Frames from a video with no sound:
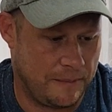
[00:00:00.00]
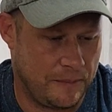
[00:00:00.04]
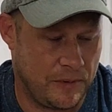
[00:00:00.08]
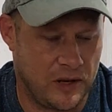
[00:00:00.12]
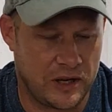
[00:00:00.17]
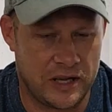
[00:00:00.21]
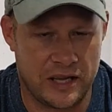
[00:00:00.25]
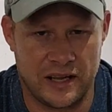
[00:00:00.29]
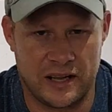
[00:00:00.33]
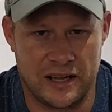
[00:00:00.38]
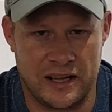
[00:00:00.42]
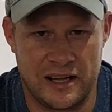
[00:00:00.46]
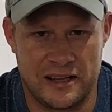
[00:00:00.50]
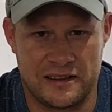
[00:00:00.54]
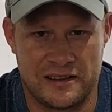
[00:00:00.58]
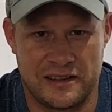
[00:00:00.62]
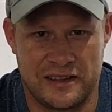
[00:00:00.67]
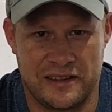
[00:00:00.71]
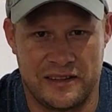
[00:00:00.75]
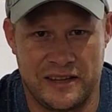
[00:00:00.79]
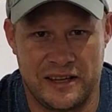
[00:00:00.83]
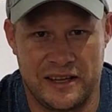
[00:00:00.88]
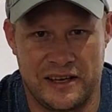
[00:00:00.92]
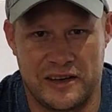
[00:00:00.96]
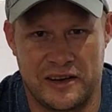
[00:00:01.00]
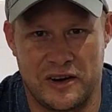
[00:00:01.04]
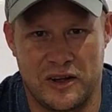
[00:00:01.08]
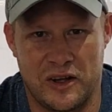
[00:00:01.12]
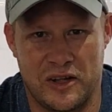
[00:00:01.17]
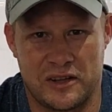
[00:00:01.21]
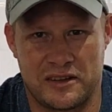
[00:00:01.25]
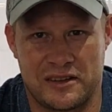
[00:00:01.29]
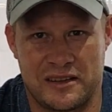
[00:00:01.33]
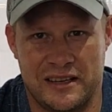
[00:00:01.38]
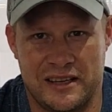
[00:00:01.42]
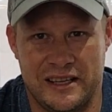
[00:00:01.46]
Okay guys, and then
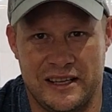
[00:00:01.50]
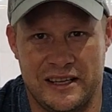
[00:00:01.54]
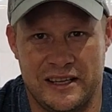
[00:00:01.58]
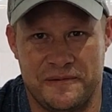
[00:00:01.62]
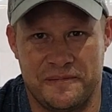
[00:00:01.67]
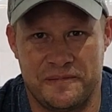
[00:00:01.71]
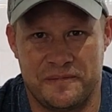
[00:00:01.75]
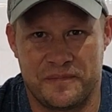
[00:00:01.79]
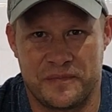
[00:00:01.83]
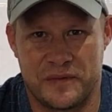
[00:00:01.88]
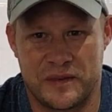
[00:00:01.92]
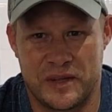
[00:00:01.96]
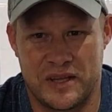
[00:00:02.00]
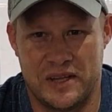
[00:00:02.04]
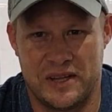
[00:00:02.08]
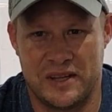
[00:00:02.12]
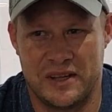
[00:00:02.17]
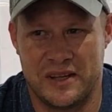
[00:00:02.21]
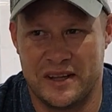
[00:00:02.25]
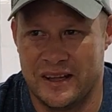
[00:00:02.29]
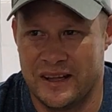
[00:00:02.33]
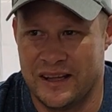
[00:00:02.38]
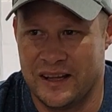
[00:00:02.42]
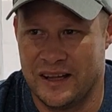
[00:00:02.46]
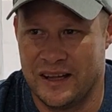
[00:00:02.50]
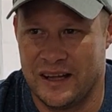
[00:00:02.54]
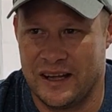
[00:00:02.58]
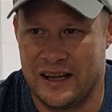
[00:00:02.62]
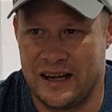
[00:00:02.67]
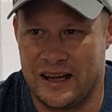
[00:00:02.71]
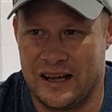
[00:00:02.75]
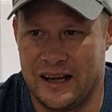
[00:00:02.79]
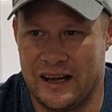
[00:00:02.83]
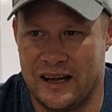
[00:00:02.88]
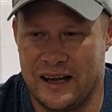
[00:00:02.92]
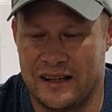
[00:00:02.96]
lastly,
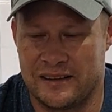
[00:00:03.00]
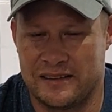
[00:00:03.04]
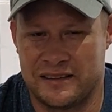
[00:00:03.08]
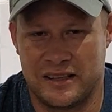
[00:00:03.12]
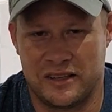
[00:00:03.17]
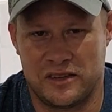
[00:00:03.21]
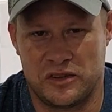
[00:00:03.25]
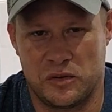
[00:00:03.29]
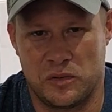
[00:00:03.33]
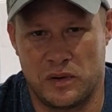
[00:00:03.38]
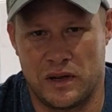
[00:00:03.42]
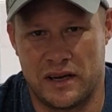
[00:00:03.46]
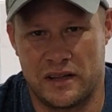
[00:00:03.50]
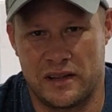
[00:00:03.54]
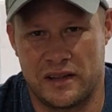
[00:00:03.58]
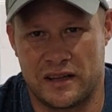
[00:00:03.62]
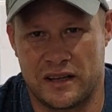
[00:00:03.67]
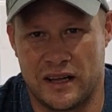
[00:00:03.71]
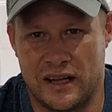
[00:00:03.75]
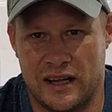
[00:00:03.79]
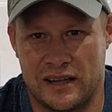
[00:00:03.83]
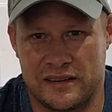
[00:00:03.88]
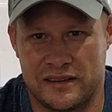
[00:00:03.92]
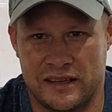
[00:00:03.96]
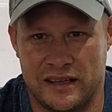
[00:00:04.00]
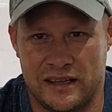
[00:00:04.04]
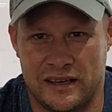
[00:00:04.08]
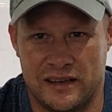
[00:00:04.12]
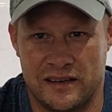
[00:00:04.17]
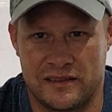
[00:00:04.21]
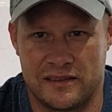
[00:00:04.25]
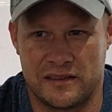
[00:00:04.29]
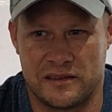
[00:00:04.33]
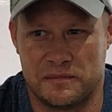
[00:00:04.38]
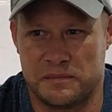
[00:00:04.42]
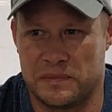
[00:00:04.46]
I said to one of the guys there,
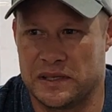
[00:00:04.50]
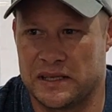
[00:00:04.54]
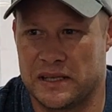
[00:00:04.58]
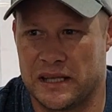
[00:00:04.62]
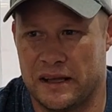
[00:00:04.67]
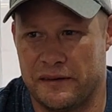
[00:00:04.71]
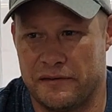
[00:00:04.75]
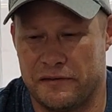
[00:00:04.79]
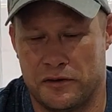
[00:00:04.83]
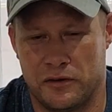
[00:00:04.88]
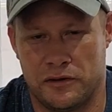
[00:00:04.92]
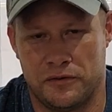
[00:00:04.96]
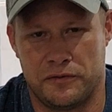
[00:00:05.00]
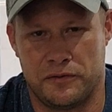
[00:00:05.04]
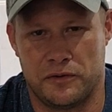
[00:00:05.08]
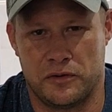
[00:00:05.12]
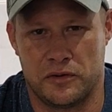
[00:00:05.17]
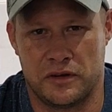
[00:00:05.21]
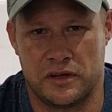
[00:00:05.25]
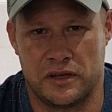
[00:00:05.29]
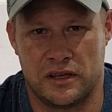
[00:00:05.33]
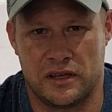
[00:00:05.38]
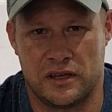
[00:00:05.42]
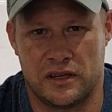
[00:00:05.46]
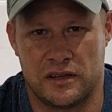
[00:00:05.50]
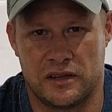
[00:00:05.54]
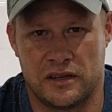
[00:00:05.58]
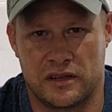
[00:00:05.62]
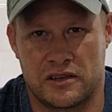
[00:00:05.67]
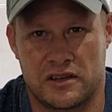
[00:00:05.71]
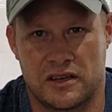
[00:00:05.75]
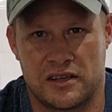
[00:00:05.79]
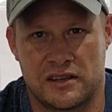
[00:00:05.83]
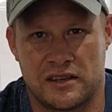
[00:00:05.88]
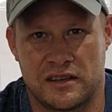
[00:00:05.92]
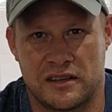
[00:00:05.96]
listen, be careful for the
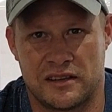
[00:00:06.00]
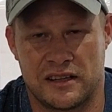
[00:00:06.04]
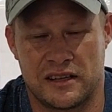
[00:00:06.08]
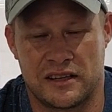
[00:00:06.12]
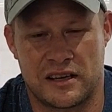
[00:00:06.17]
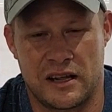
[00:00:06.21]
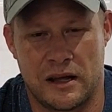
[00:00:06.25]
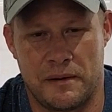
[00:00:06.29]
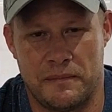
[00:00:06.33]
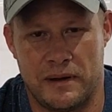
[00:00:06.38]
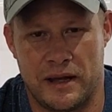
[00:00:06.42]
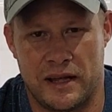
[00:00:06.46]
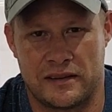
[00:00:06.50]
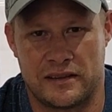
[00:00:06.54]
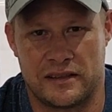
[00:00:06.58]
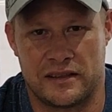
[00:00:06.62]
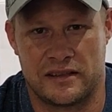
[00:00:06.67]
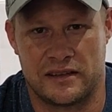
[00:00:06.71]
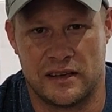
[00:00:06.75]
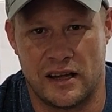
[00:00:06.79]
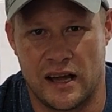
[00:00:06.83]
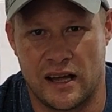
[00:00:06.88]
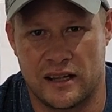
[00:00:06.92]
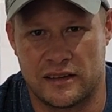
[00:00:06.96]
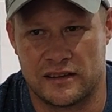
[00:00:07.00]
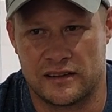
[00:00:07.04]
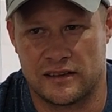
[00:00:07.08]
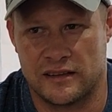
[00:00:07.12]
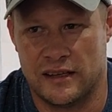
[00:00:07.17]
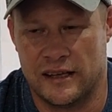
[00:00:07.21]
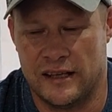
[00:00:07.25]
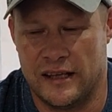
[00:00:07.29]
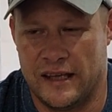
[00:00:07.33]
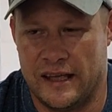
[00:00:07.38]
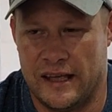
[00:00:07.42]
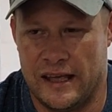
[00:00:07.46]
critters that come out at night.
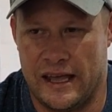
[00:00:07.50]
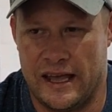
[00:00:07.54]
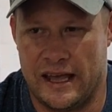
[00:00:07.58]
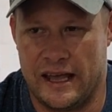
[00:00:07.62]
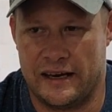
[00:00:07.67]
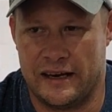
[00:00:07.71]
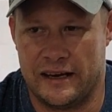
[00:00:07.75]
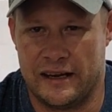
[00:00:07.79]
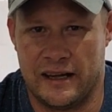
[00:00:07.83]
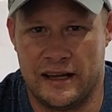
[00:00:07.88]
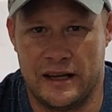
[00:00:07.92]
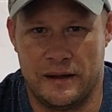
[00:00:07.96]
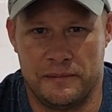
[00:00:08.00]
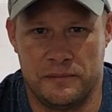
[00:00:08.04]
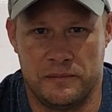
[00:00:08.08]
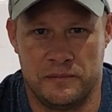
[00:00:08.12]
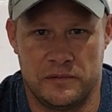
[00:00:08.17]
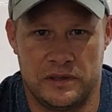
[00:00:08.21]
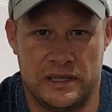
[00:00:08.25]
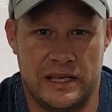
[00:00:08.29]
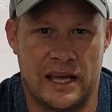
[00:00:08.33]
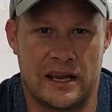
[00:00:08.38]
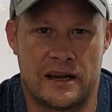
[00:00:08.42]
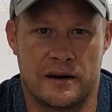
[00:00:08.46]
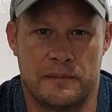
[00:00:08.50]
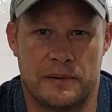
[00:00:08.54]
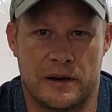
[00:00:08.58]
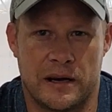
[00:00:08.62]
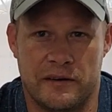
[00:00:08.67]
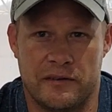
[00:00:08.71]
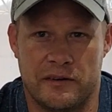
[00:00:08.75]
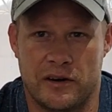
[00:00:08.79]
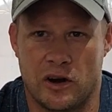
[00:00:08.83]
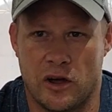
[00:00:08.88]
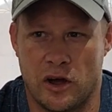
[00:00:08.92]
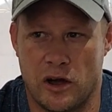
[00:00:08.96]
And he had a bit
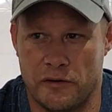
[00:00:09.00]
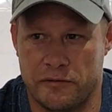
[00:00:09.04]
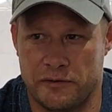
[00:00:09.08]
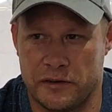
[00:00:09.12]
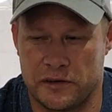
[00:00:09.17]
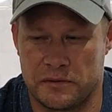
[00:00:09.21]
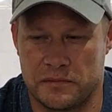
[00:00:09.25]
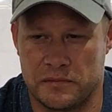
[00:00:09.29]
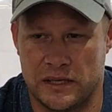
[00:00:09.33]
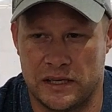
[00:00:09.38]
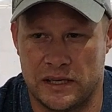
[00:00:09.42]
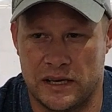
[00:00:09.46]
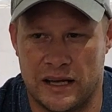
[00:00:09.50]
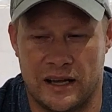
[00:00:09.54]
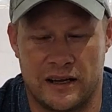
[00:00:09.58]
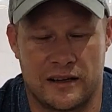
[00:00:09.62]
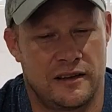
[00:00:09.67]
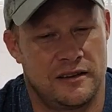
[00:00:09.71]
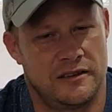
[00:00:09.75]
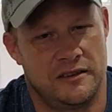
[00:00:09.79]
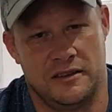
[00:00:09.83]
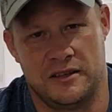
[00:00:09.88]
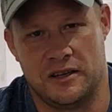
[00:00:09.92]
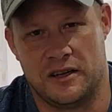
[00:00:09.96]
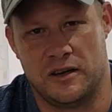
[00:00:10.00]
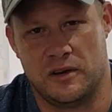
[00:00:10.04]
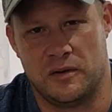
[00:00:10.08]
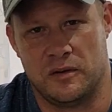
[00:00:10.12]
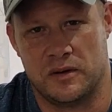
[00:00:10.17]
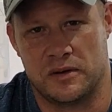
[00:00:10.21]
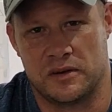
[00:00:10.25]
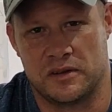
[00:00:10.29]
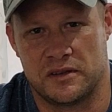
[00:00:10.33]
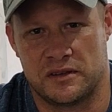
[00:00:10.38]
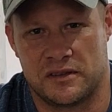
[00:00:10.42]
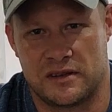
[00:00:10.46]
of a laugh at me, like, you know,
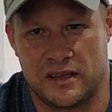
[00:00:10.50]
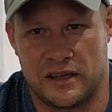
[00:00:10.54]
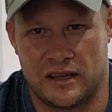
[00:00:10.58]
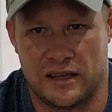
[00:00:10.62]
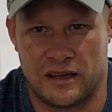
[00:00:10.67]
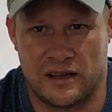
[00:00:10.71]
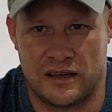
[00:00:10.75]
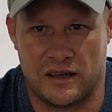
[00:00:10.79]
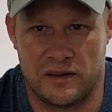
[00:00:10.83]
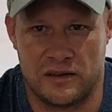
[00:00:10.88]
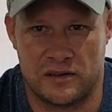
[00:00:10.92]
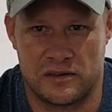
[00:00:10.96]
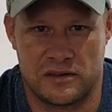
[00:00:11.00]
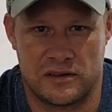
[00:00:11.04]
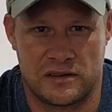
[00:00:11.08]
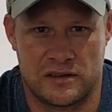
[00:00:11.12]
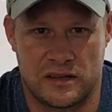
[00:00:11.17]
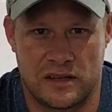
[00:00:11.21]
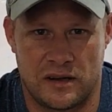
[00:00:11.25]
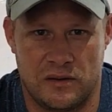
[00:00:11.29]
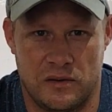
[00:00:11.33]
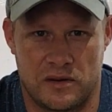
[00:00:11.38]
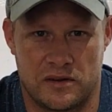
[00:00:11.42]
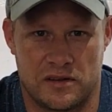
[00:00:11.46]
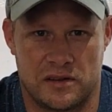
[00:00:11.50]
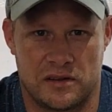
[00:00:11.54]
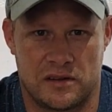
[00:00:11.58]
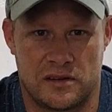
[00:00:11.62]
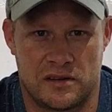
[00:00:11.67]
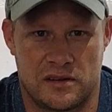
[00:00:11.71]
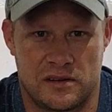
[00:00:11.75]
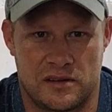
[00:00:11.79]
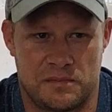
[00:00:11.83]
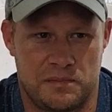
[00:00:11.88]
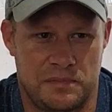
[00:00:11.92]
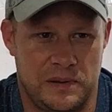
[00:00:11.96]
I wasn't
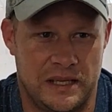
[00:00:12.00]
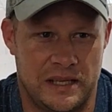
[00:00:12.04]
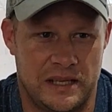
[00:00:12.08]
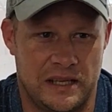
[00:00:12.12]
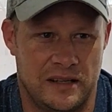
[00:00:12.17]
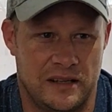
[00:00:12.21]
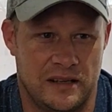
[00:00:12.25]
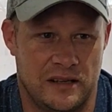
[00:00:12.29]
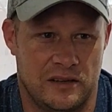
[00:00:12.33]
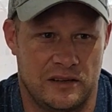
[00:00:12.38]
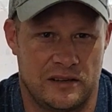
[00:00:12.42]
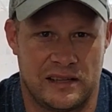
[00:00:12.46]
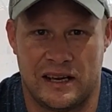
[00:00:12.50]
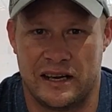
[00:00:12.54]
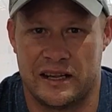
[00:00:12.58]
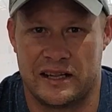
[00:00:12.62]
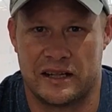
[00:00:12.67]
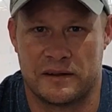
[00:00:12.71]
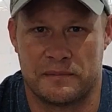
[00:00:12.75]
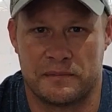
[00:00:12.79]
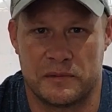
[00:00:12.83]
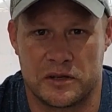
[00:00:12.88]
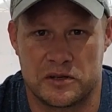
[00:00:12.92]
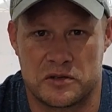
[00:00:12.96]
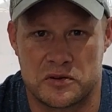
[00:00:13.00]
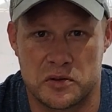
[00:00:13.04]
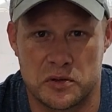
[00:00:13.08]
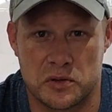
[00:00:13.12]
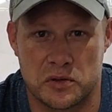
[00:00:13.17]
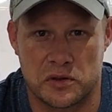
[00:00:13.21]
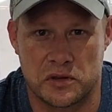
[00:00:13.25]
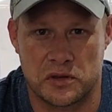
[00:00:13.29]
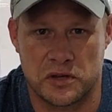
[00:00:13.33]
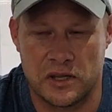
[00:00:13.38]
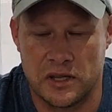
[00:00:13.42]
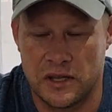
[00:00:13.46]
speaking or telling him the
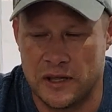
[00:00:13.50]
truth.